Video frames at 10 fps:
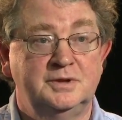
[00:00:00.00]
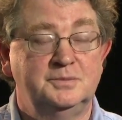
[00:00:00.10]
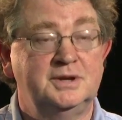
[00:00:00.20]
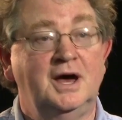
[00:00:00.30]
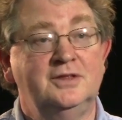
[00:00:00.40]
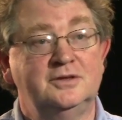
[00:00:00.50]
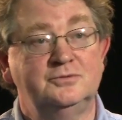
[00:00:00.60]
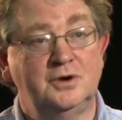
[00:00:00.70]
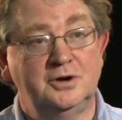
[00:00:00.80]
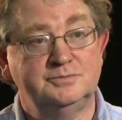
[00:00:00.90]
But other
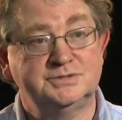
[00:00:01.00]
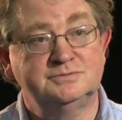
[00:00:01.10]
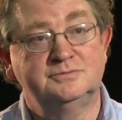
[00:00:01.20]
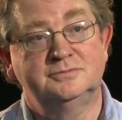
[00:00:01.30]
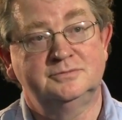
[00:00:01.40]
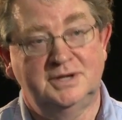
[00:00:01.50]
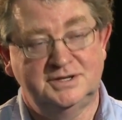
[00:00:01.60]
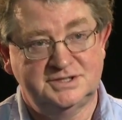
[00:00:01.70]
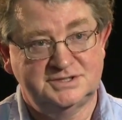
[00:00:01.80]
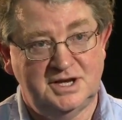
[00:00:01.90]
rhymes,
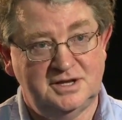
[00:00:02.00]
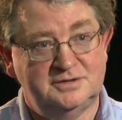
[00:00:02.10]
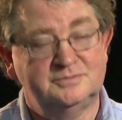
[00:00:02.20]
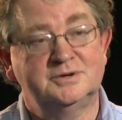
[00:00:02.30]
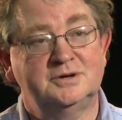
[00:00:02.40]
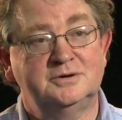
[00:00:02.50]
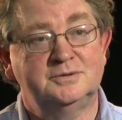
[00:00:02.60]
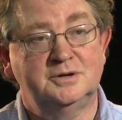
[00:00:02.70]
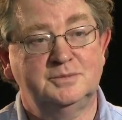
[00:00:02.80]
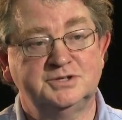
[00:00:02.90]
as I say, are,
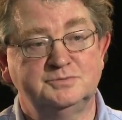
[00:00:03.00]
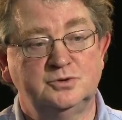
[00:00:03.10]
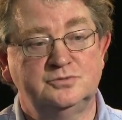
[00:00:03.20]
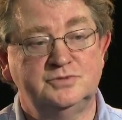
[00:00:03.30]
are much more